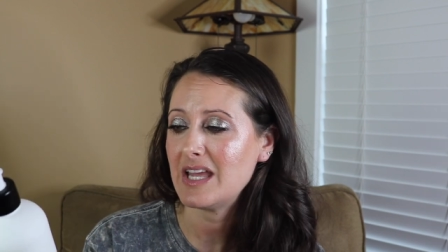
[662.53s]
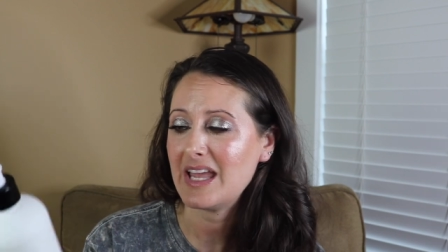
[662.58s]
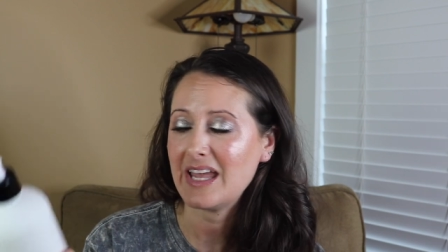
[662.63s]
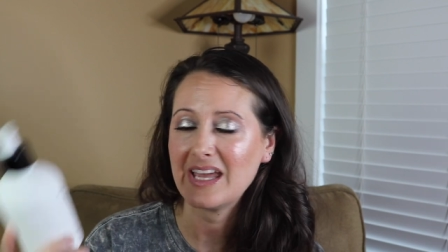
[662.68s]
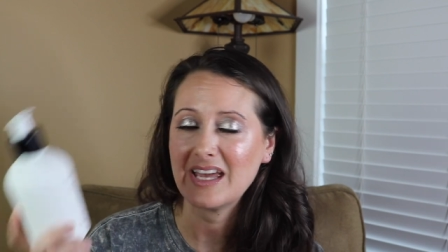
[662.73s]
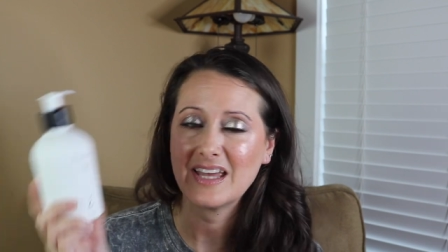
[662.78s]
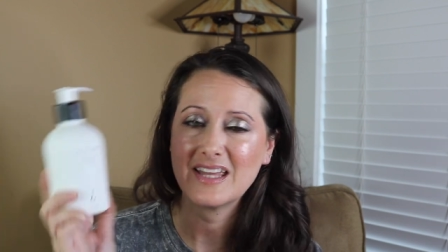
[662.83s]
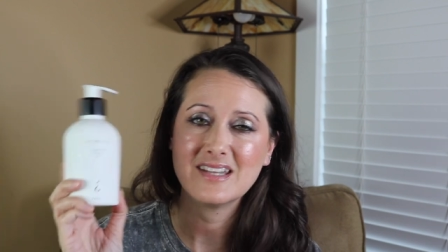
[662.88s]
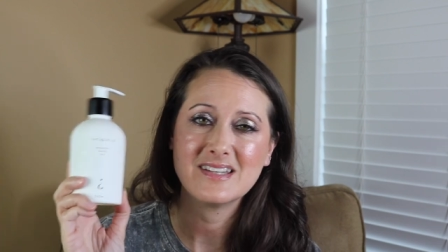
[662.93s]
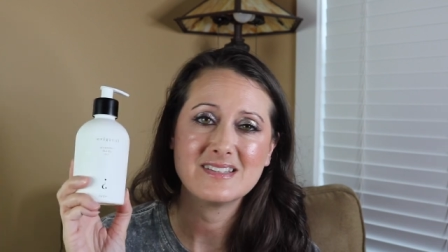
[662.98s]

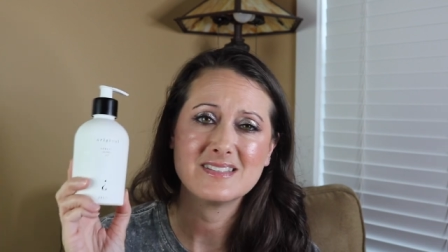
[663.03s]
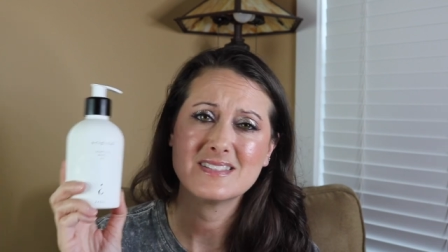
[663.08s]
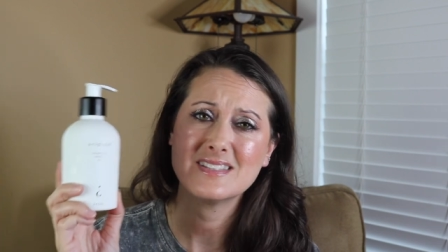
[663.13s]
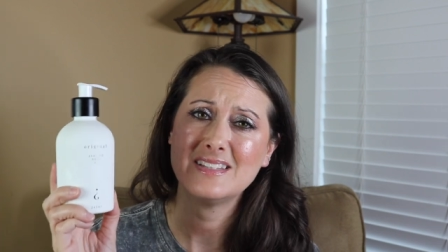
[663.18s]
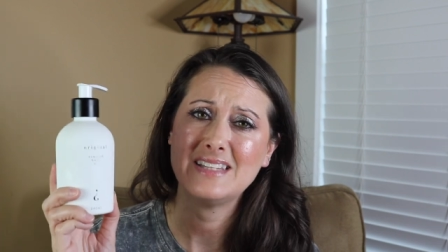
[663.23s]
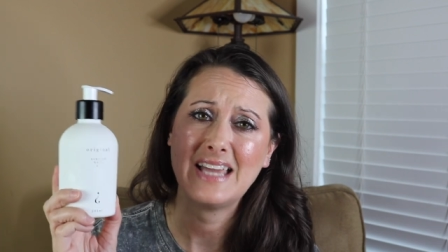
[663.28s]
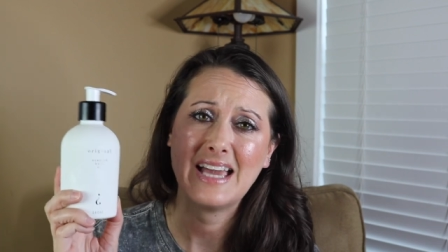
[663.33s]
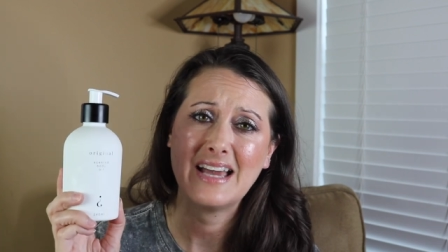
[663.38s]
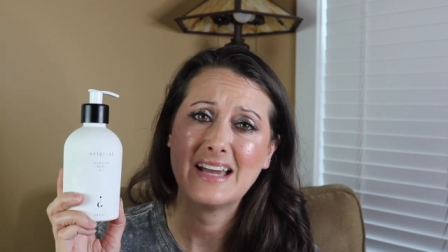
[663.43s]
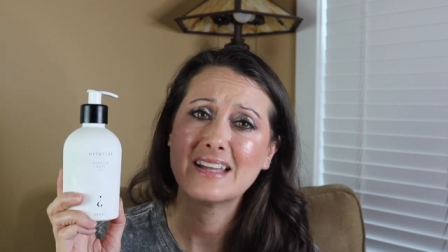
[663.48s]
And
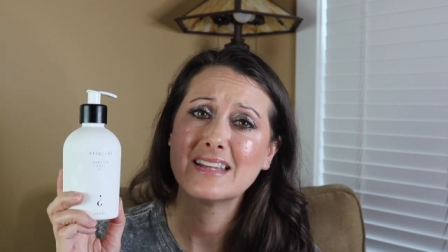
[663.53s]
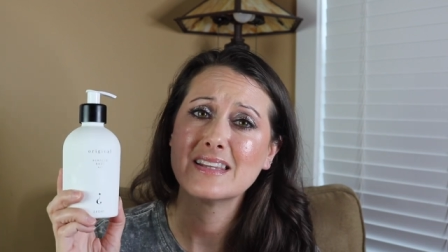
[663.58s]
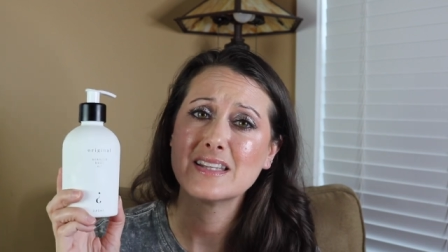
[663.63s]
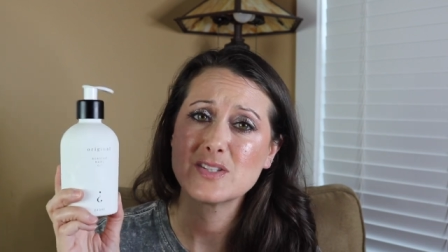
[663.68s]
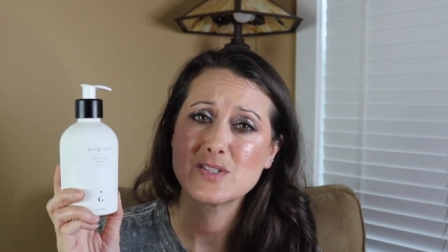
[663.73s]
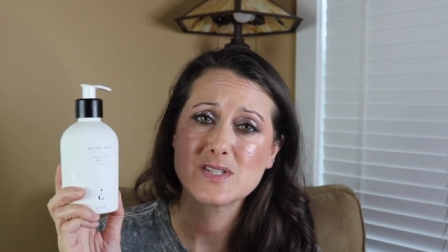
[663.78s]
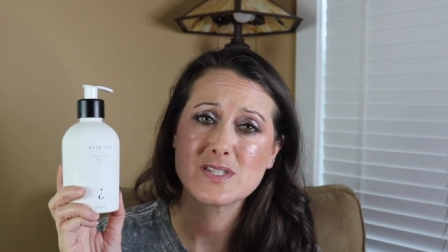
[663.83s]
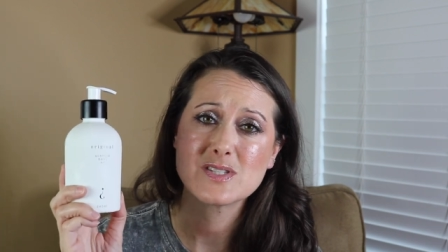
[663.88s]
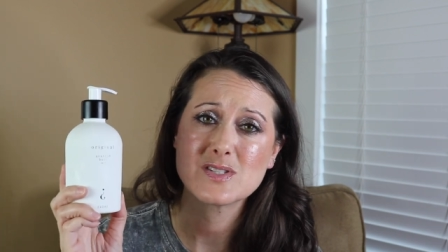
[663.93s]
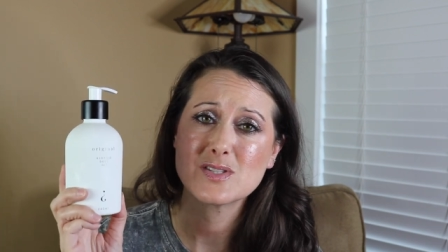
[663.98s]
yeah,
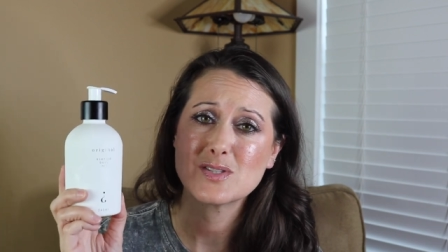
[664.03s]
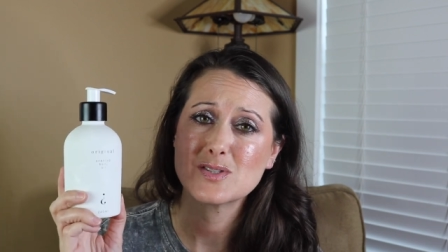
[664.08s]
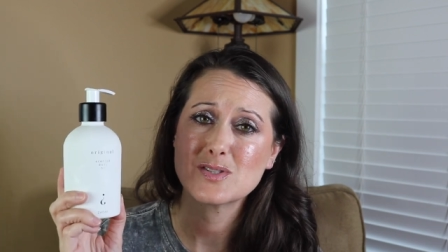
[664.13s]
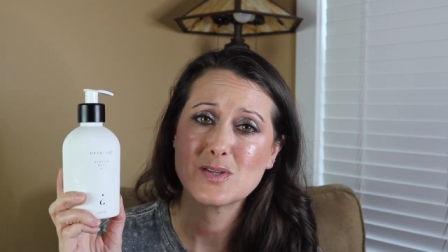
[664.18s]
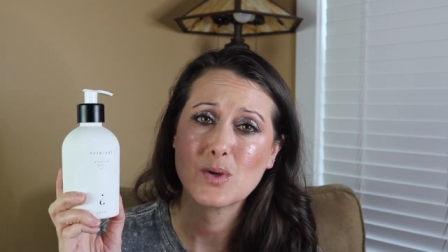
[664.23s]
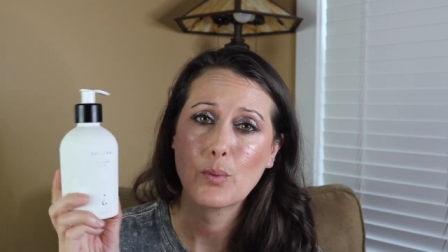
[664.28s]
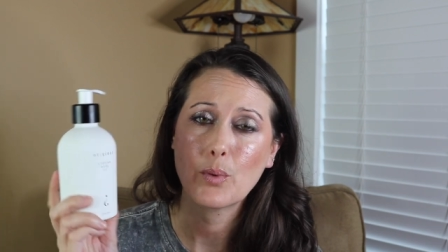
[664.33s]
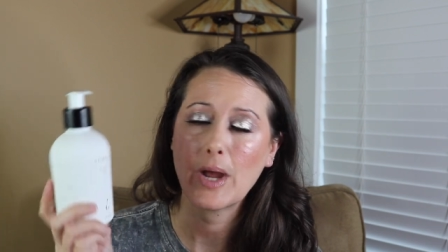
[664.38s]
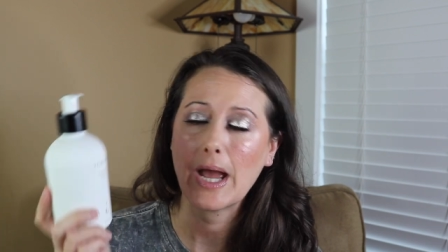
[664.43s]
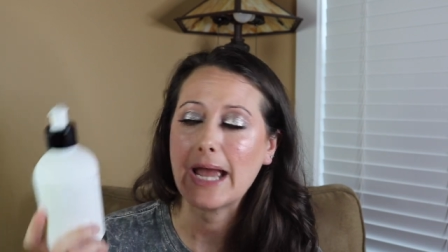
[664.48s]
this is
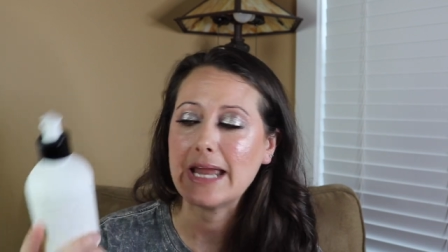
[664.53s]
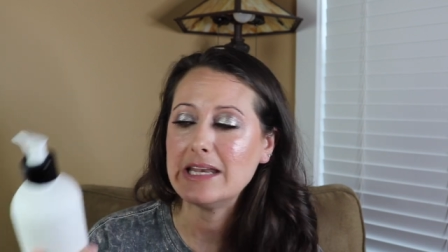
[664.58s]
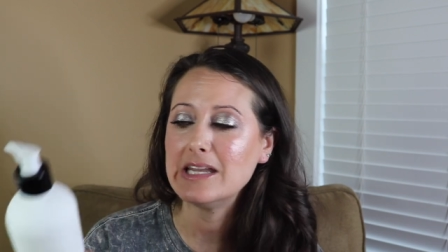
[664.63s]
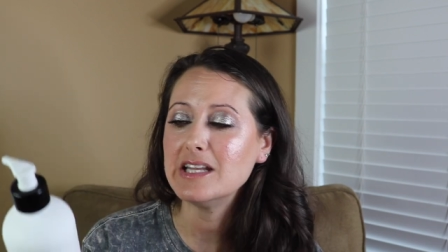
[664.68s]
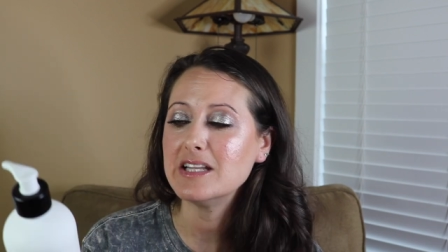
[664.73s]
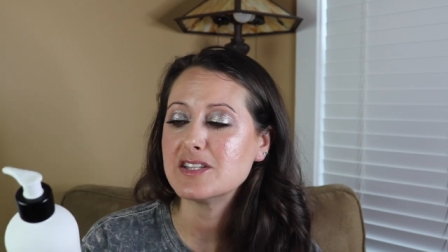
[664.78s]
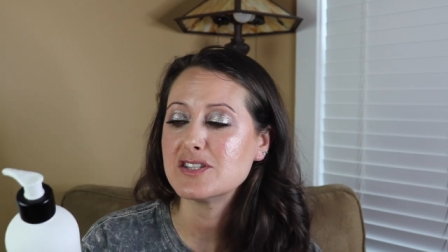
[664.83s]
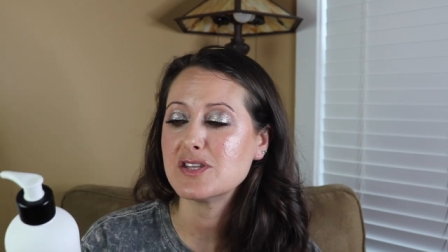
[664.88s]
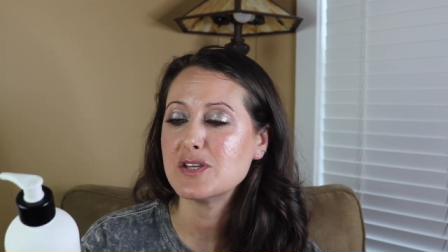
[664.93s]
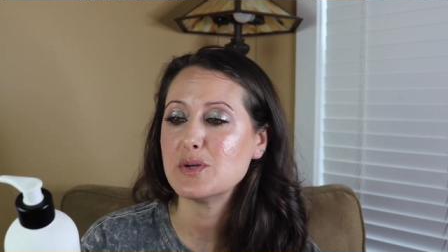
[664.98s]
so good. I
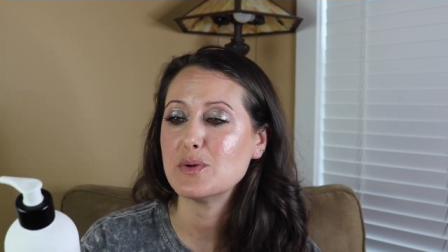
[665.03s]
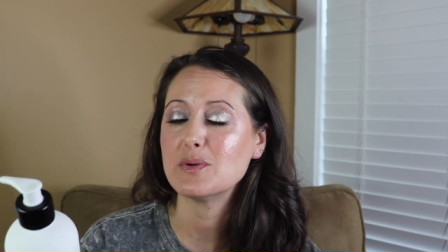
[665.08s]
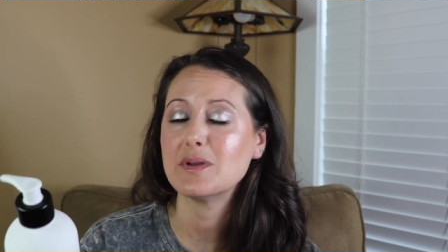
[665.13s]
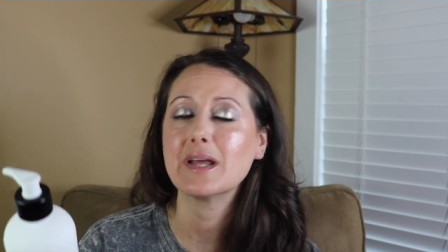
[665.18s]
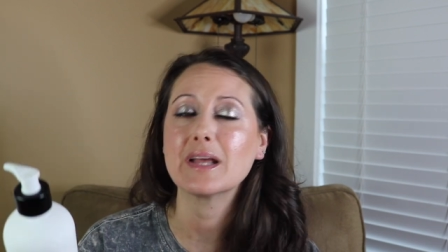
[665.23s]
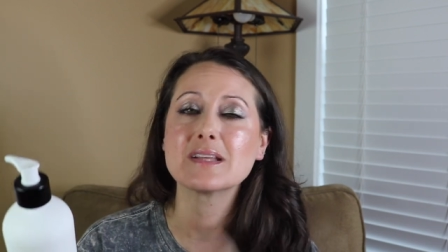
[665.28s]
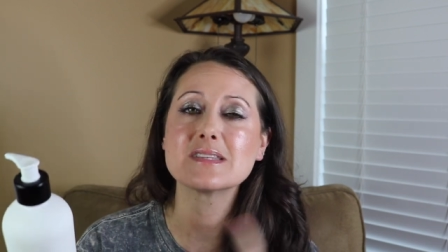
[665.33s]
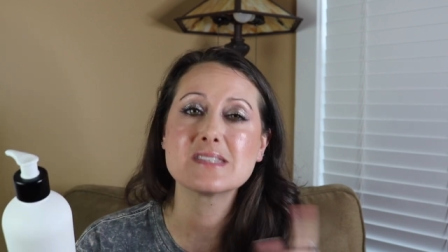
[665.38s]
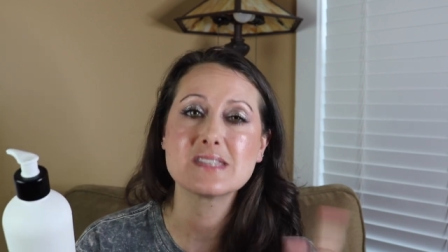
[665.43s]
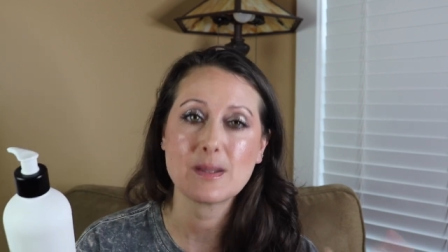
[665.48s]
need to,
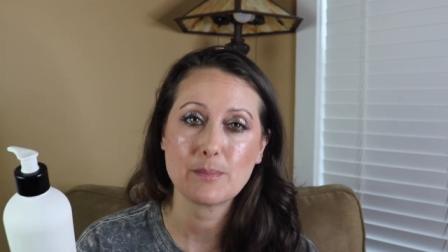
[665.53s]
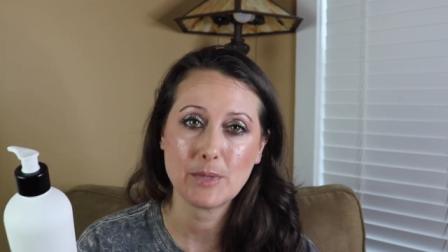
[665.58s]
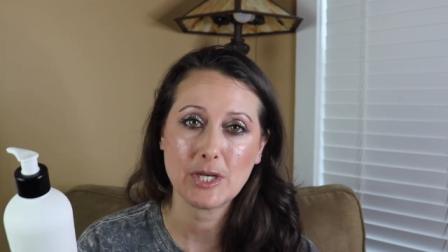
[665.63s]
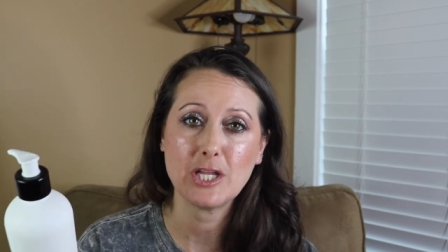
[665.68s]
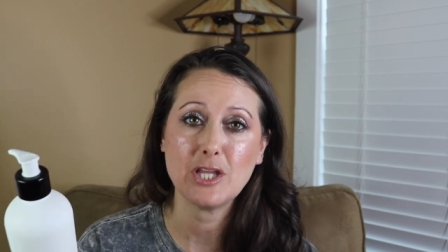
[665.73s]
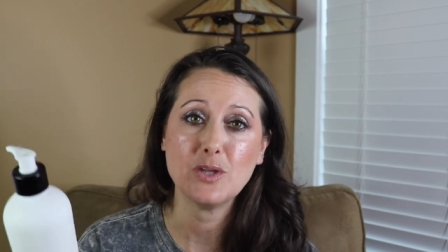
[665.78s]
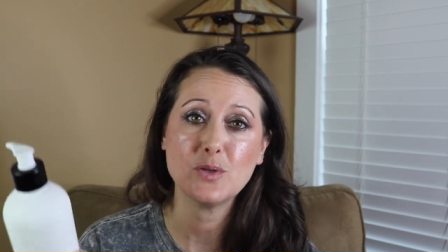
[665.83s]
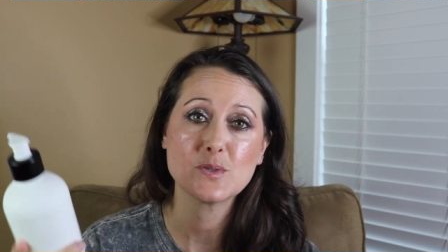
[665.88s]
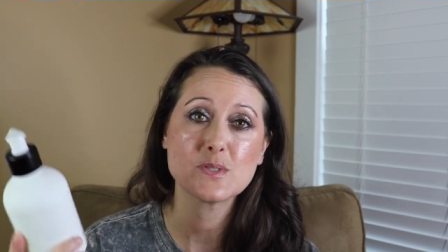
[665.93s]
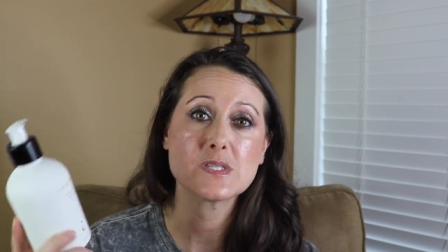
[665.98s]
next I'm going to
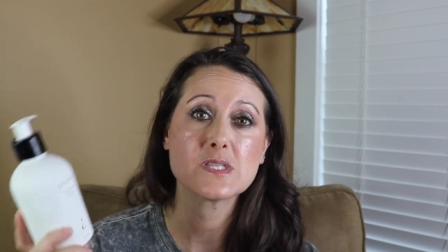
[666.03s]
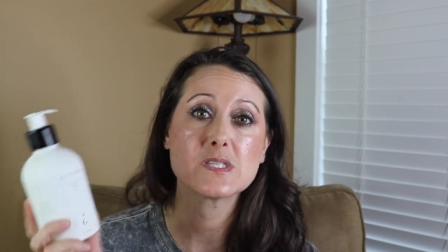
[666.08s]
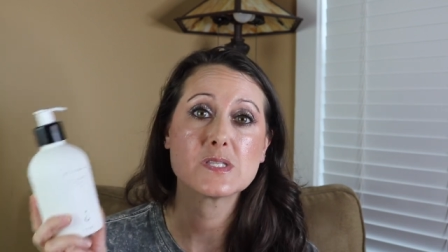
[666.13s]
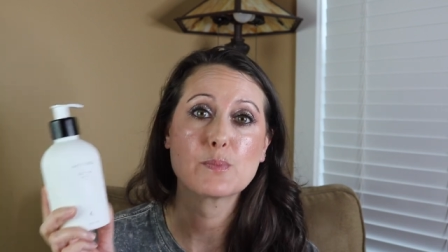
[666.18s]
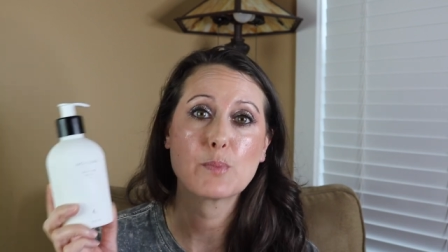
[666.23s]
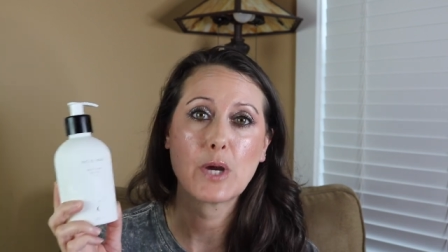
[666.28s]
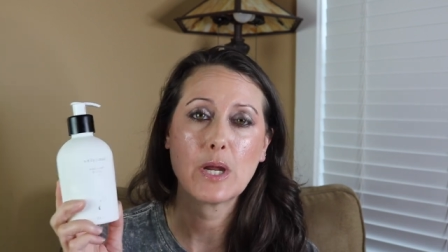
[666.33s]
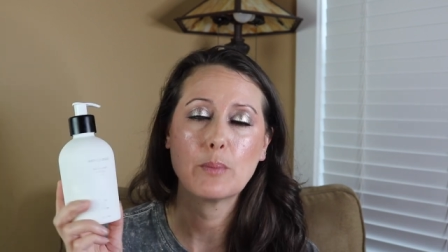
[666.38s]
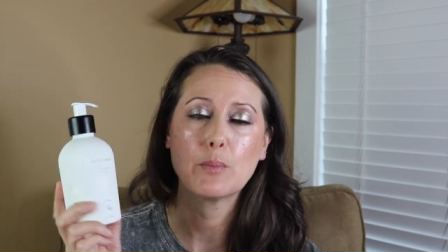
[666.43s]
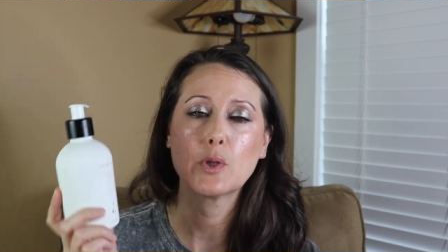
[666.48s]
use the
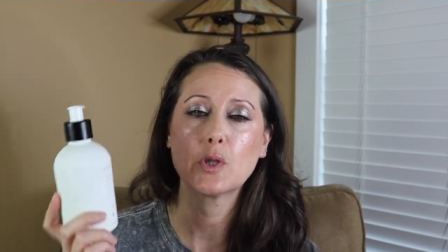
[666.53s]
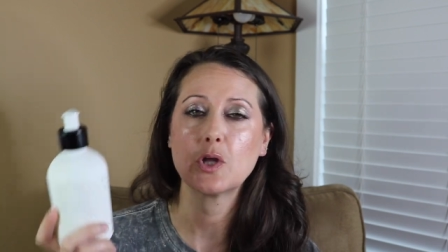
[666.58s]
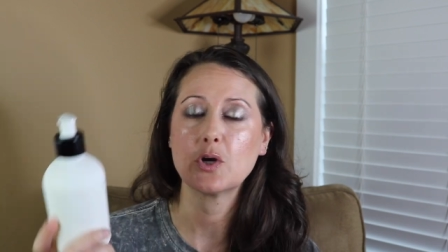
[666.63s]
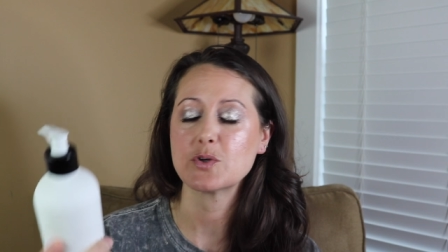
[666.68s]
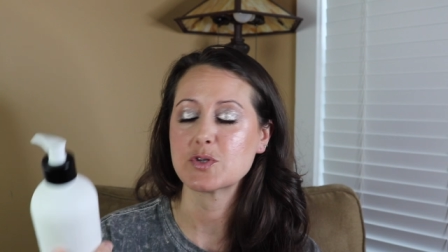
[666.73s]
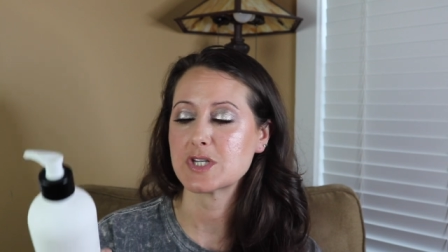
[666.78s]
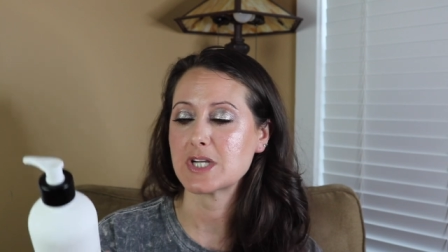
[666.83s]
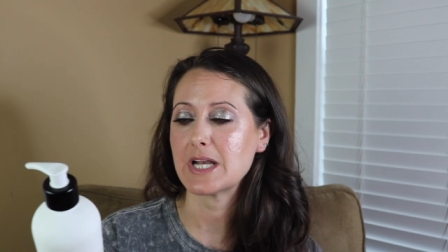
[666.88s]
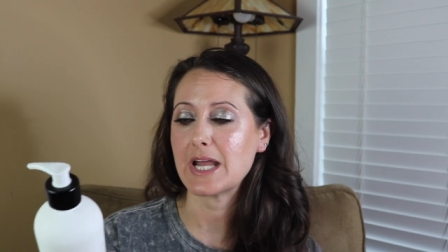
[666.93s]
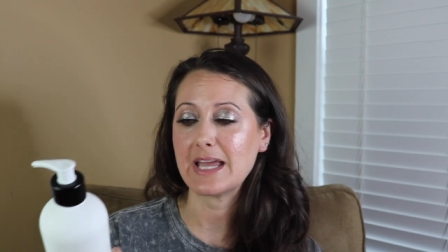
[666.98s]
sprayable lotion.